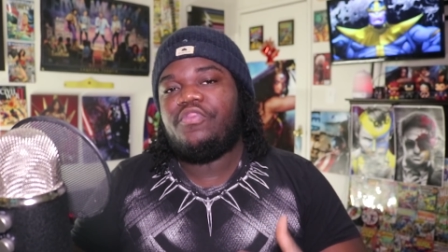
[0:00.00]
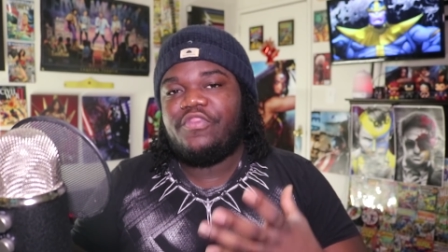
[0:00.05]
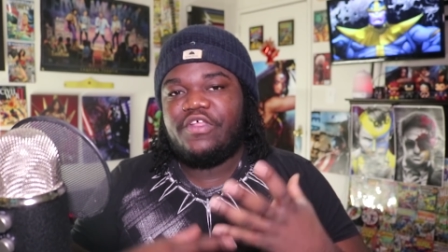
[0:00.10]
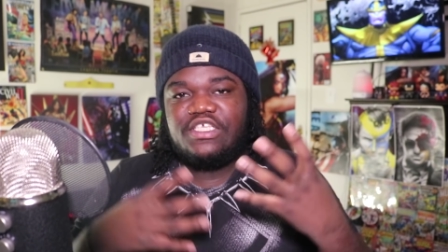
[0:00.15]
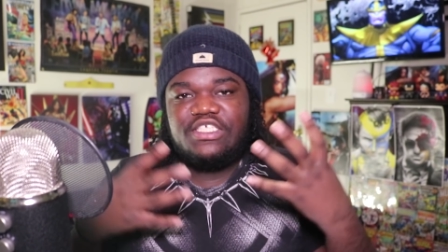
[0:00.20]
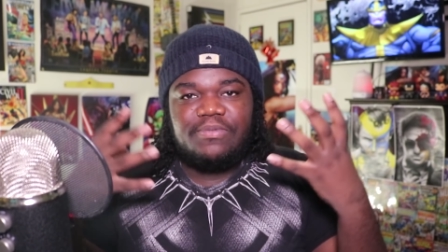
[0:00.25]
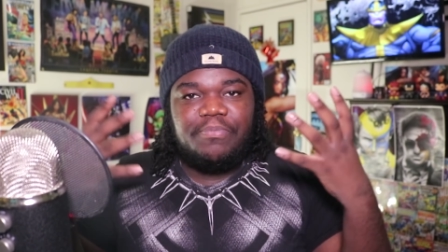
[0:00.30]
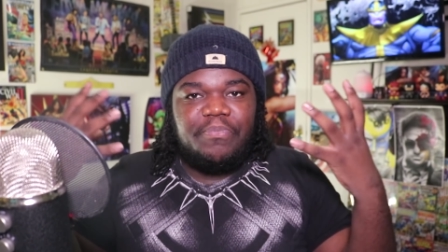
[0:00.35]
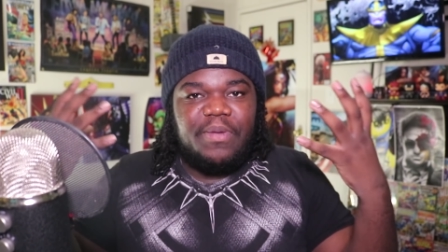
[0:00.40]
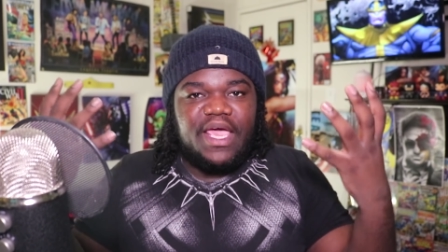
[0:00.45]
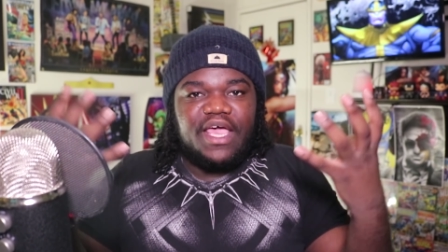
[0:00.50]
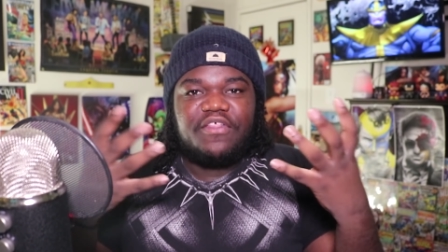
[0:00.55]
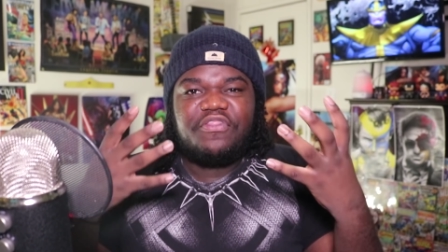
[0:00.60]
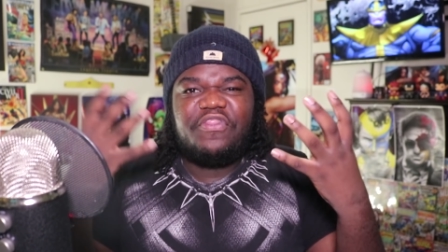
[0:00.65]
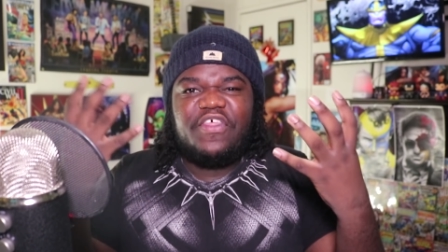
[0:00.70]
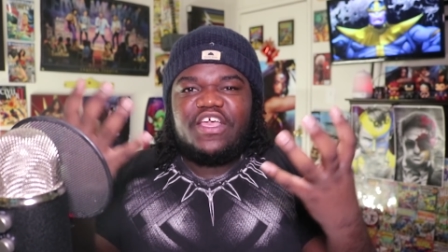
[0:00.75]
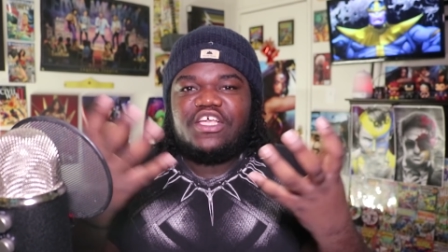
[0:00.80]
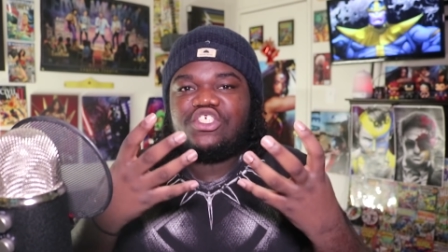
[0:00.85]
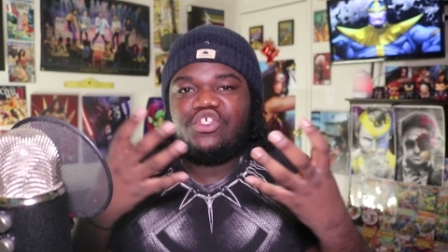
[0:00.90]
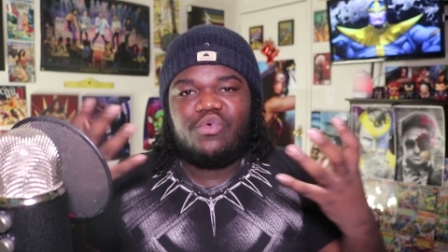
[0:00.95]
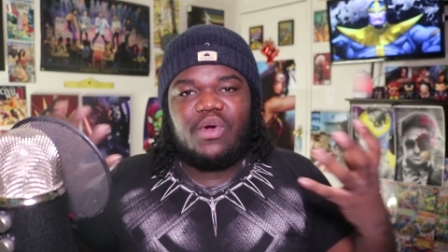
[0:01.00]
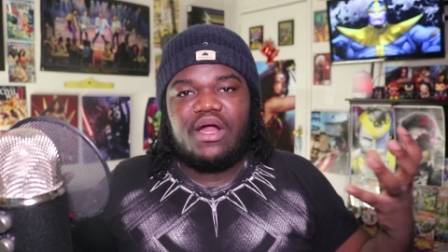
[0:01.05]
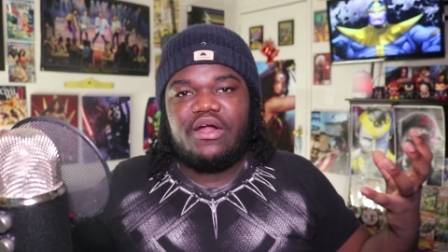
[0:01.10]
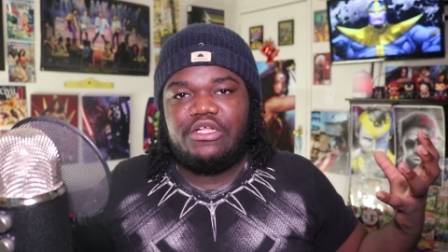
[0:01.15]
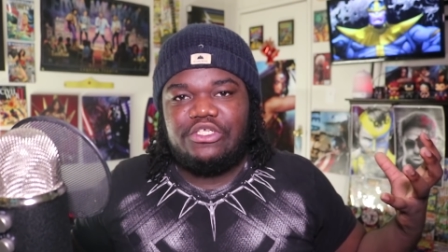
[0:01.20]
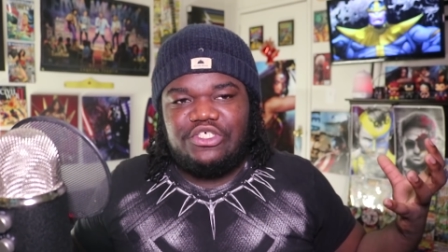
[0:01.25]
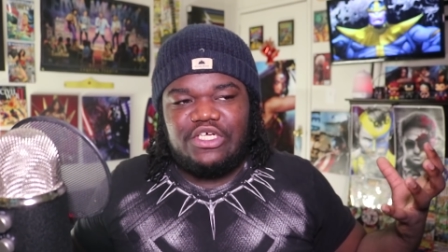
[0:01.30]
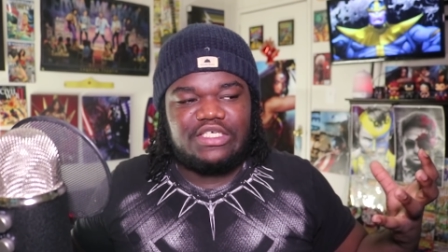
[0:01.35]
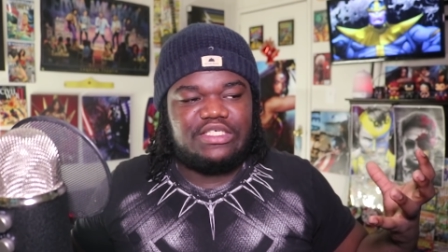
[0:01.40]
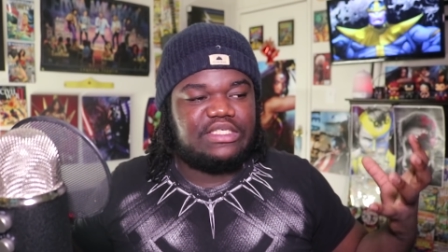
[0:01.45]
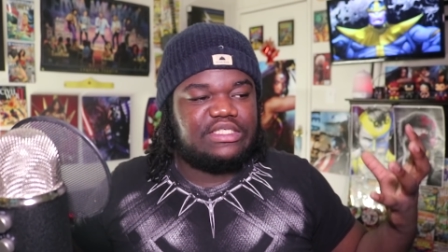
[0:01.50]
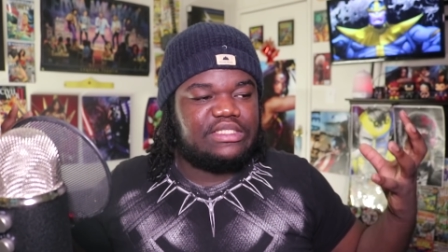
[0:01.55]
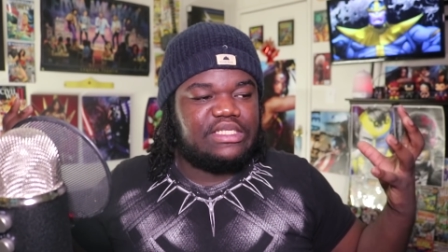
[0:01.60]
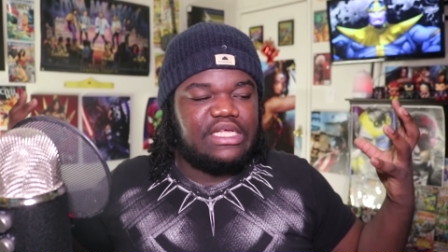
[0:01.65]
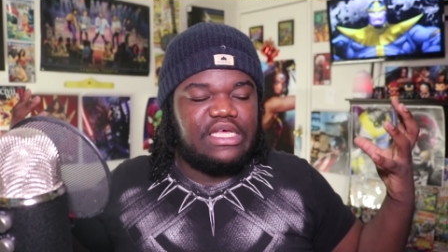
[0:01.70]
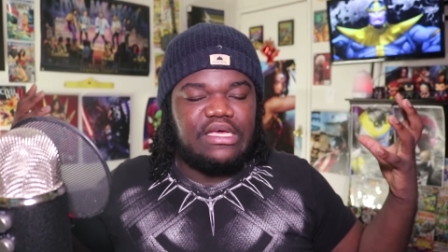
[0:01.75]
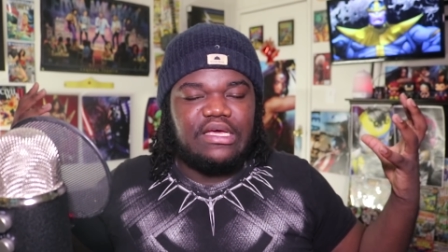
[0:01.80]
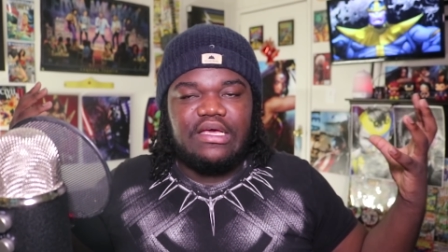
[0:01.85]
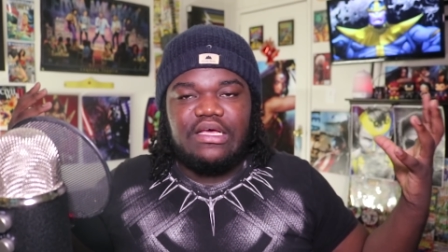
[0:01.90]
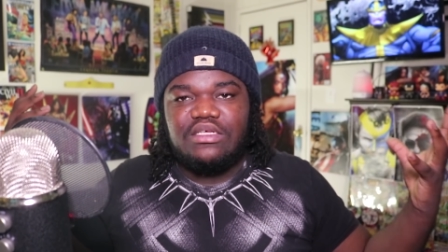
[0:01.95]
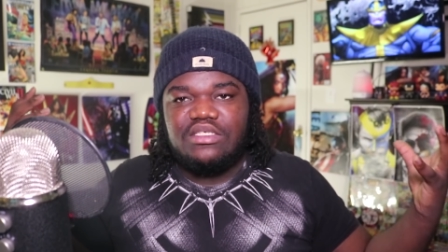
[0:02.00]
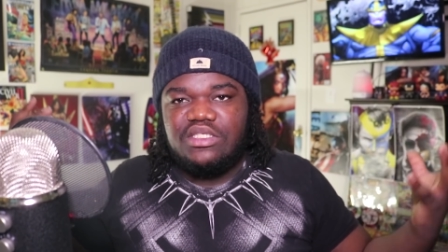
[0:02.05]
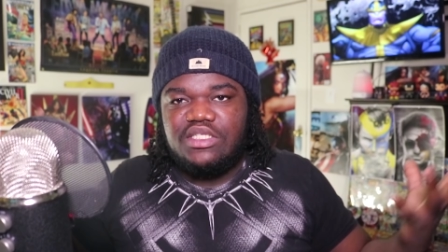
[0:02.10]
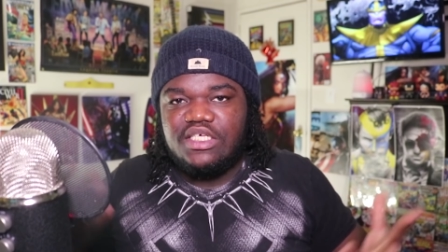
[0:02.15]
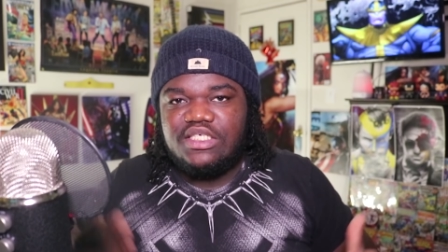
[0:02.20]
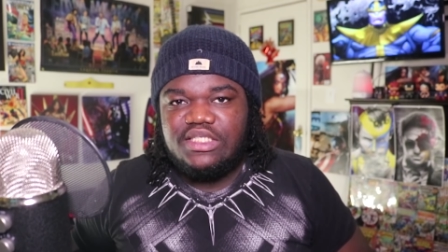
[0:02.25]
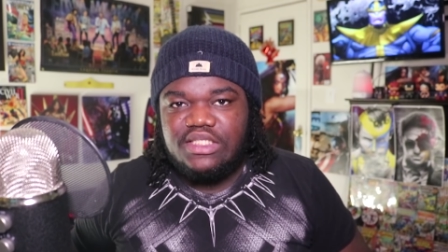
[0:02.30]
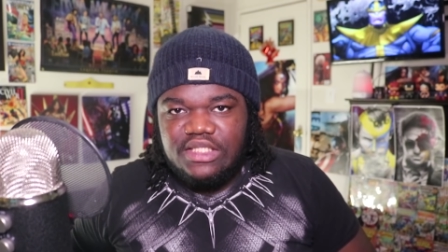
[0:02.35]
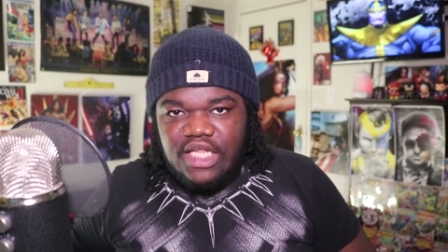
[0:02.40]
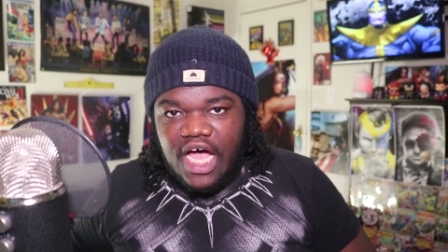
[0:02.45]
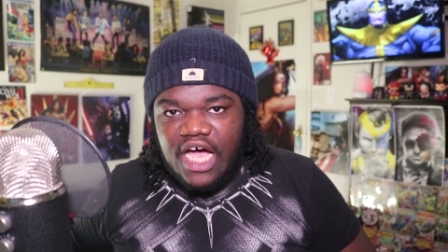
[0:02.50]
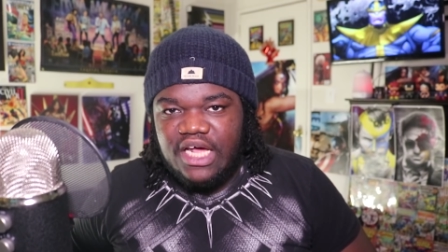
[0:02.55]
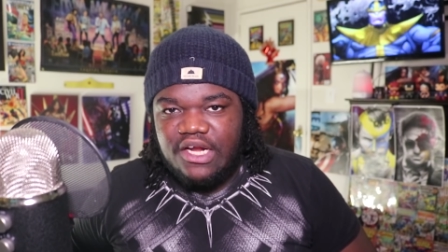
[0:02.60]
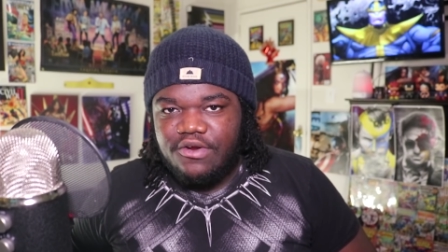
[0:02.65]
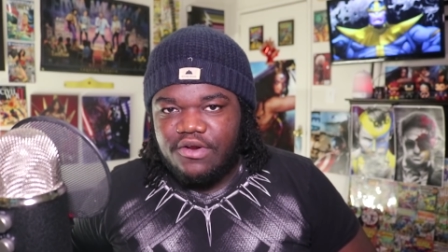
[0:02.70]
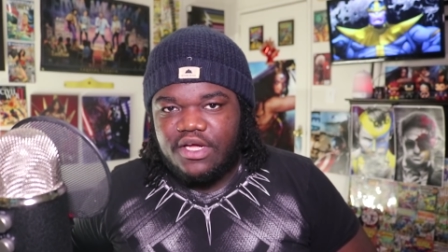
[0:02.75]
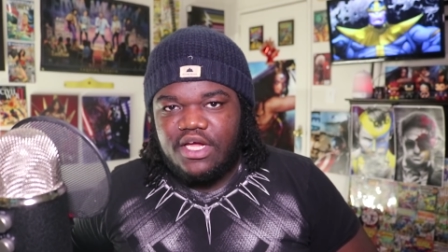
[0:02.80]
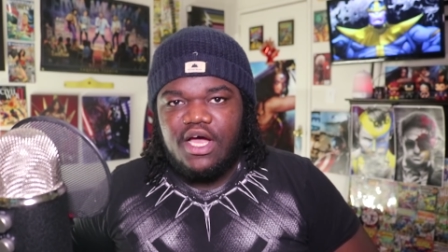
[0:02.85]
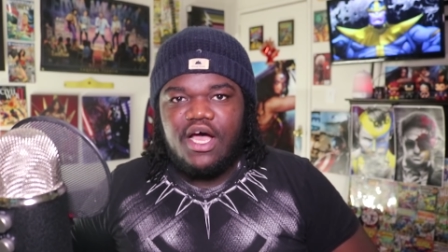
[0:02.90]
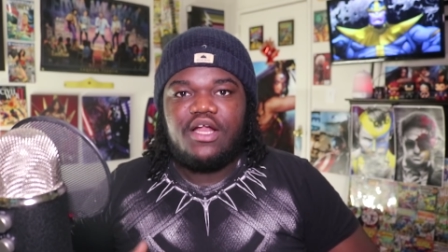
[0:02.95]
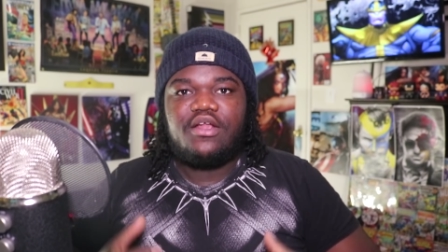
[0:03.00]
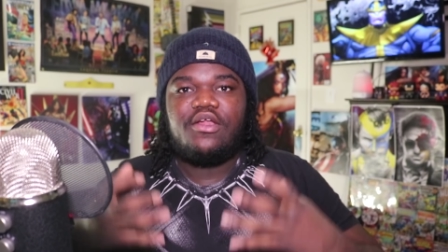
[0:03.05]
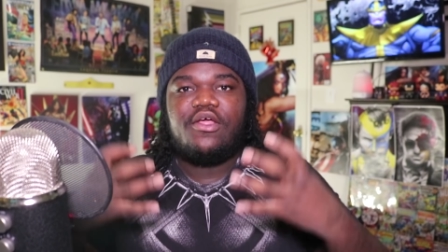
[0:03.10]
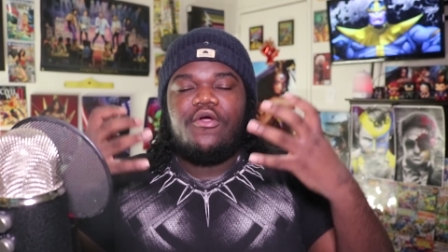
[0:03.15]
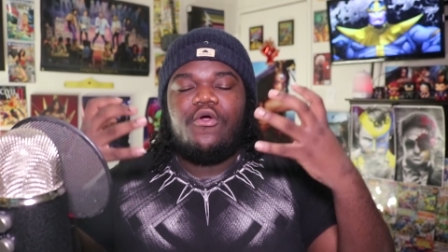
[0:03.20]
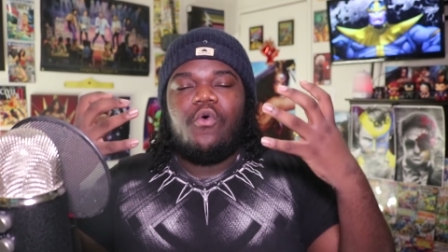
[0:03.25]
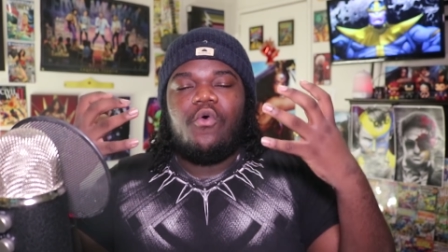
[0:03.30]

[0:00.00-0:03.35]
this big thing surrounding Justice League is the Snyder Cut.